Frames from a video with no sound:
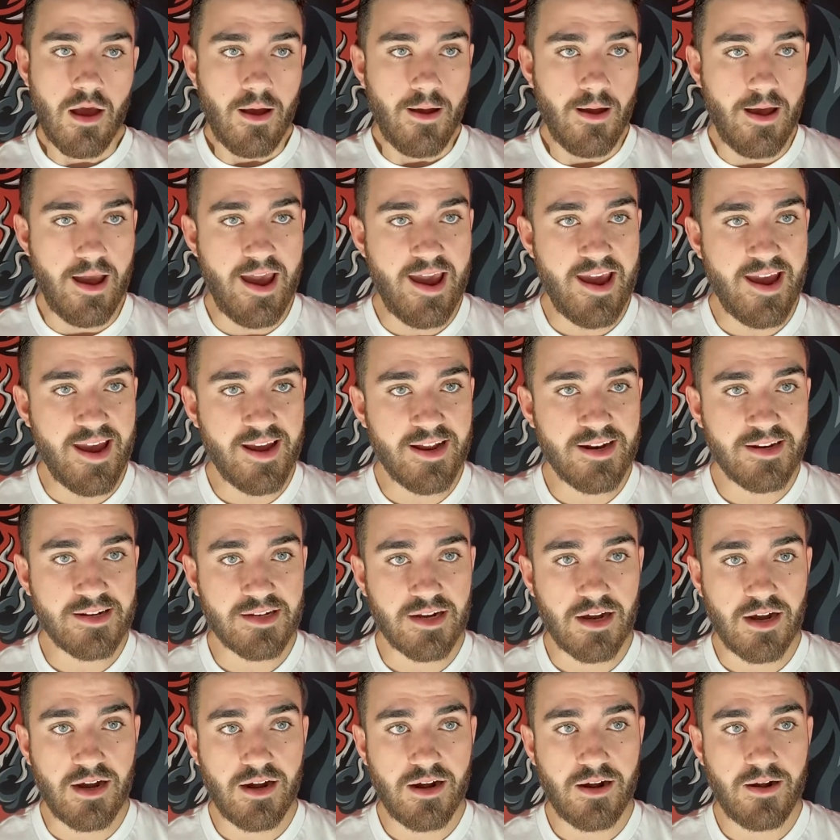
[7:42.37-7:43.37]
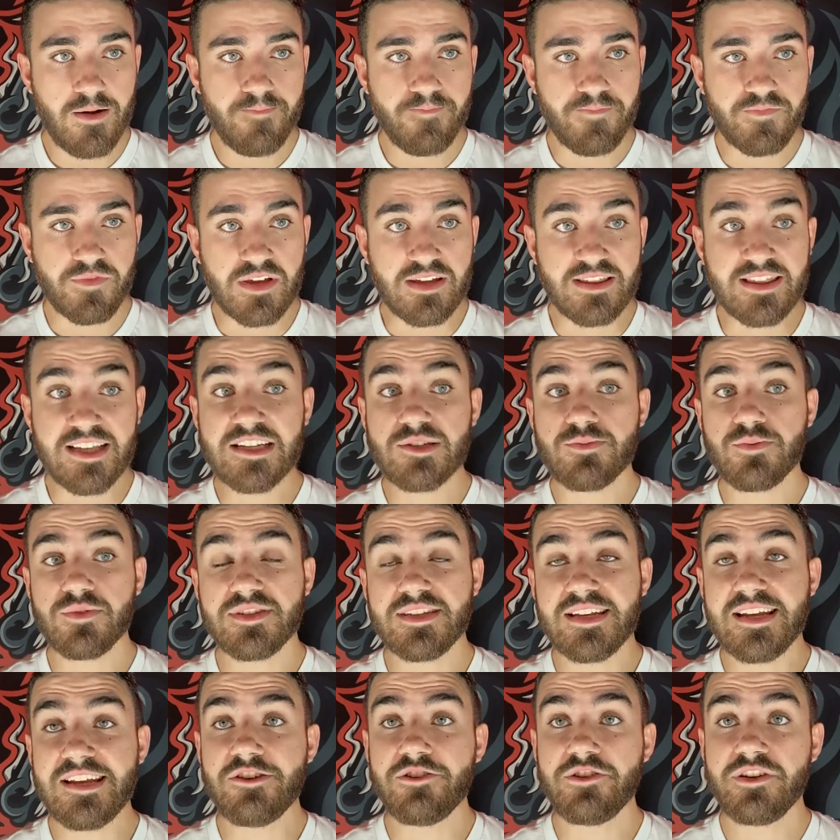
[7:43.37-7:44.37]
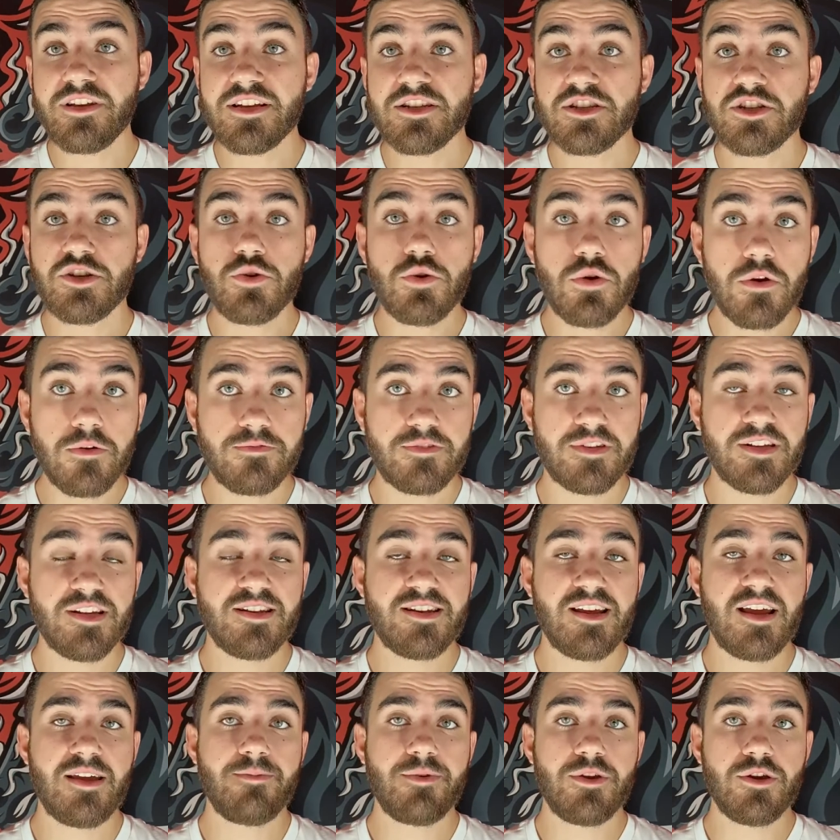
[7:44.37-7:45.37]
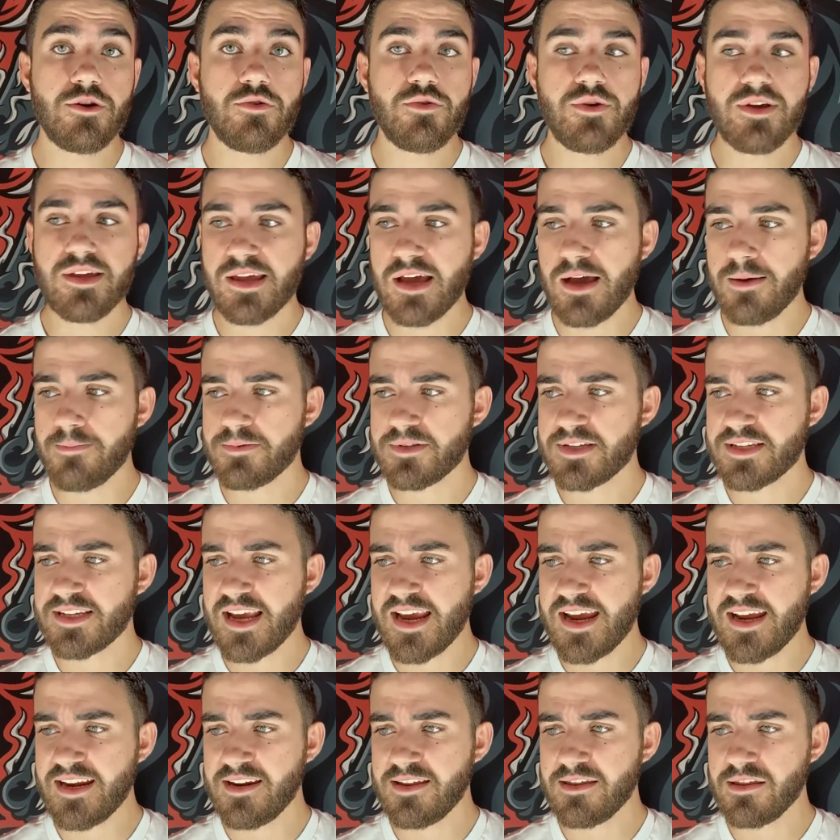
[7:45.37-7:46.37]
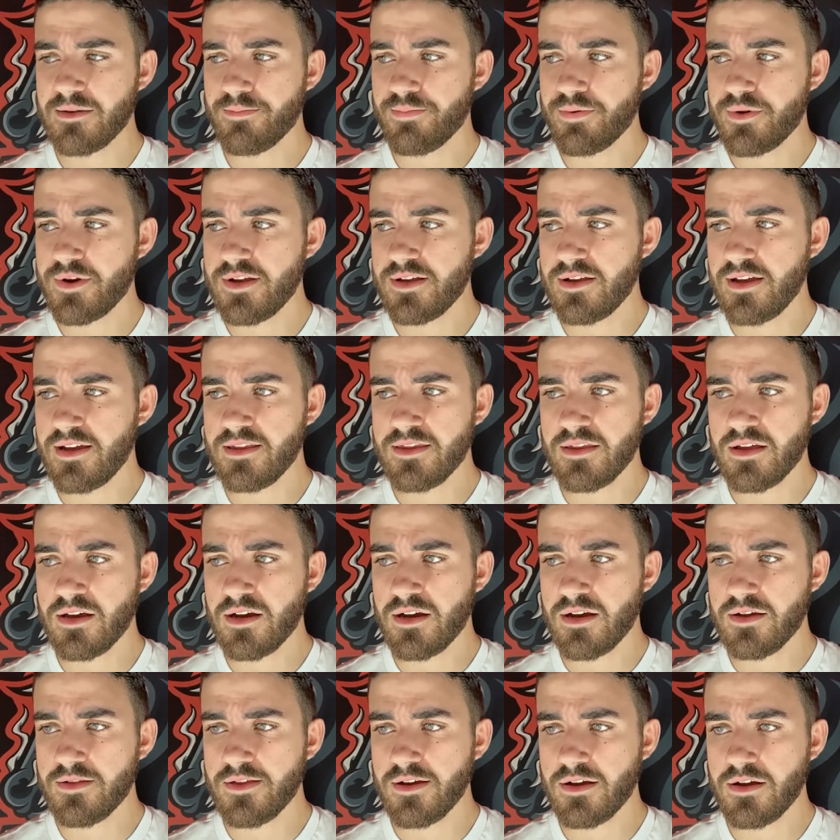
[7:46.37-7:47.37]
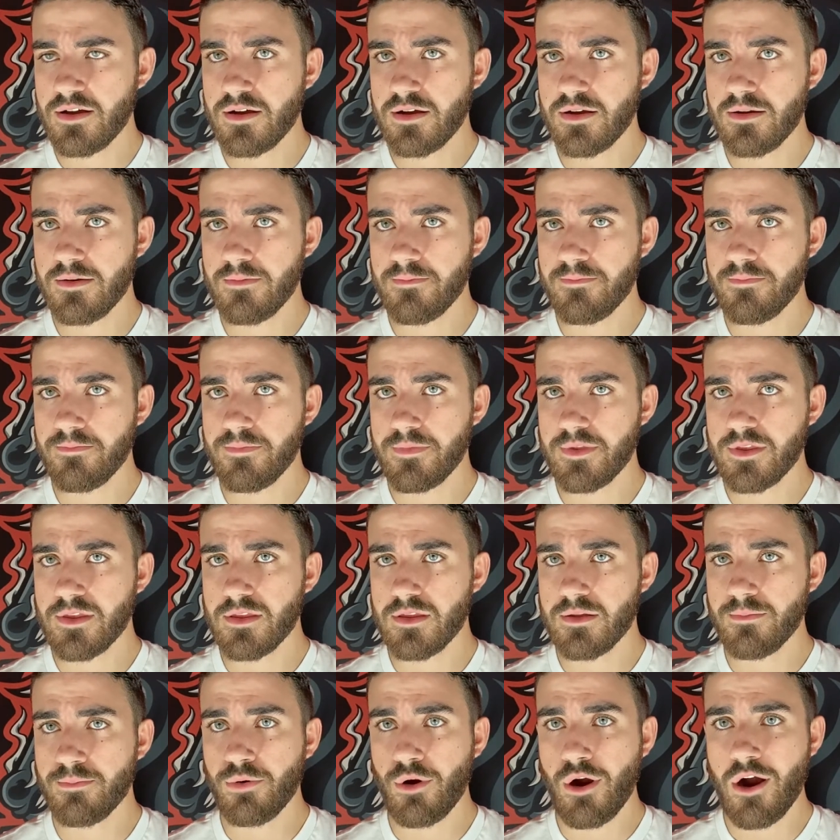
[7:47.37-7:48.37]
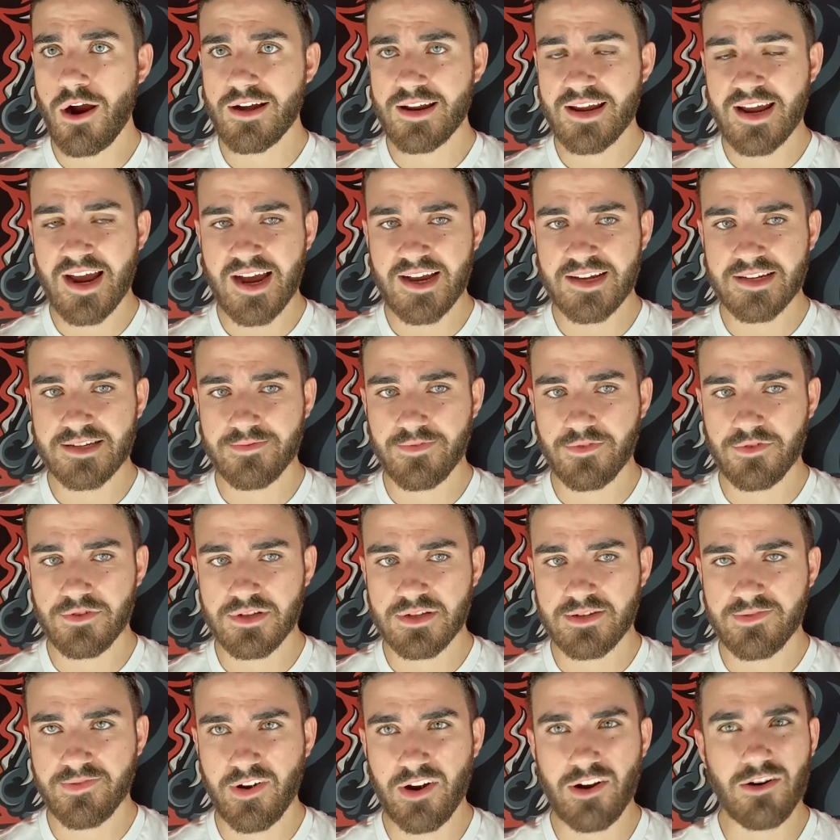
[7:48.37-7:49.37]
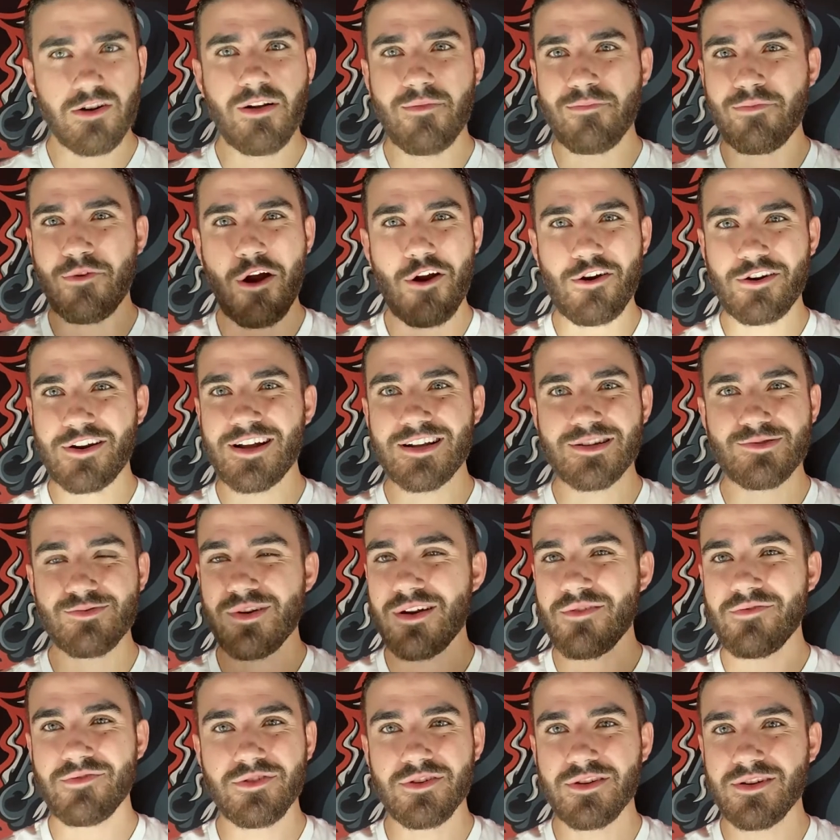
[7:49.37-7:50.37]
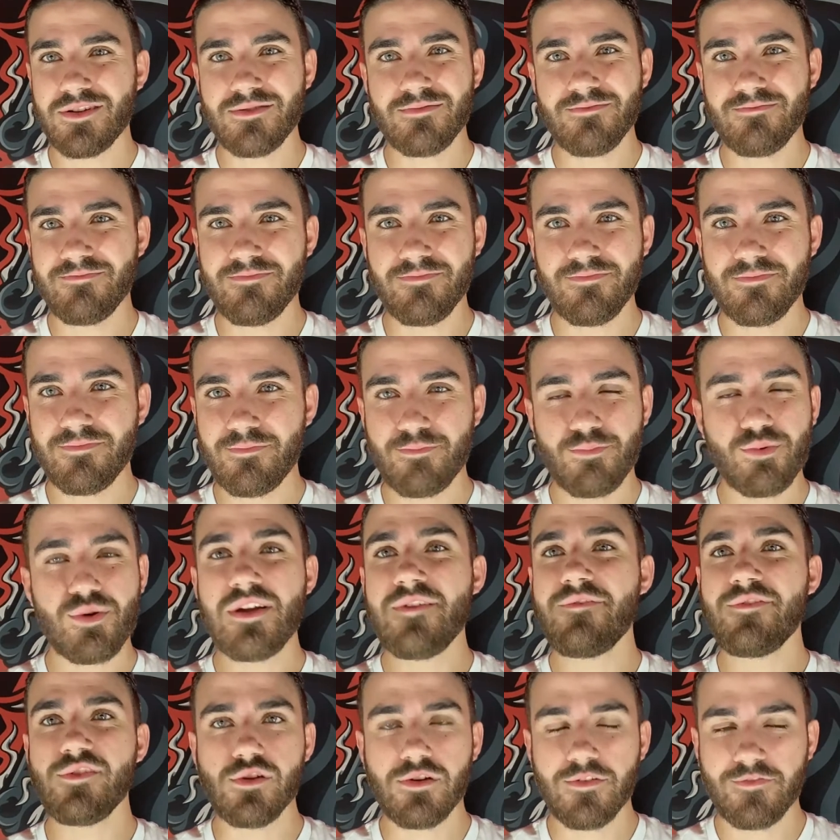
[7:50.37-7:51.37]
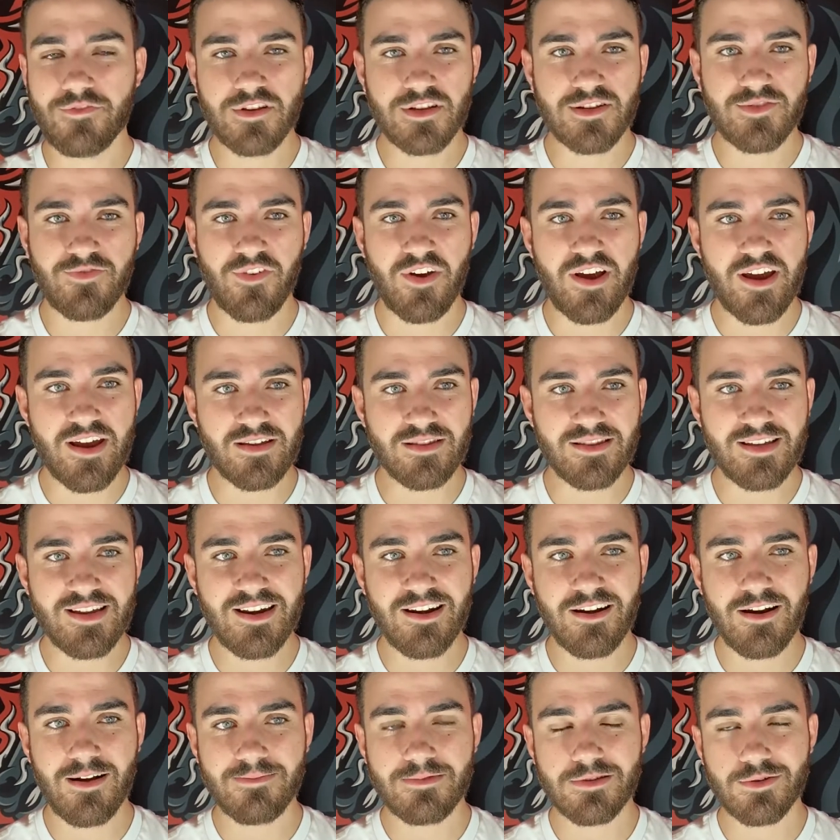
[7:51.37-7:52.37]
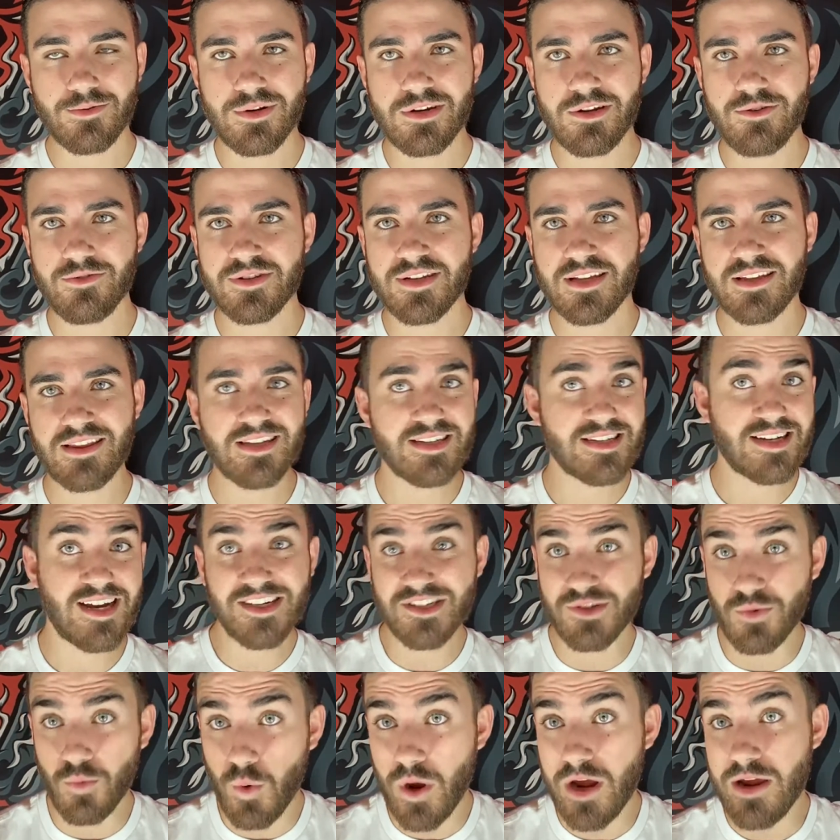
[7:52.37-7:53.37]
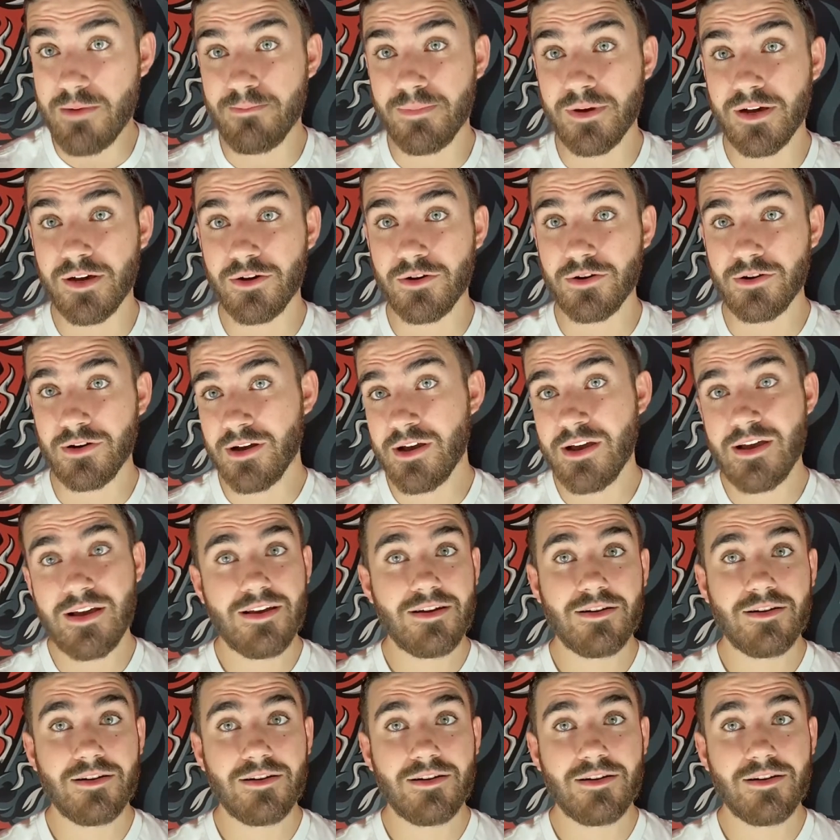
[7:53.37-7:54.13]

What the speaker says: And this was Ilia's UFC debut. He kept saying in the broadcast for this fight, or not broadcast, whatever, the preview of this fight leading up to it, he was like, this guy's a white belt.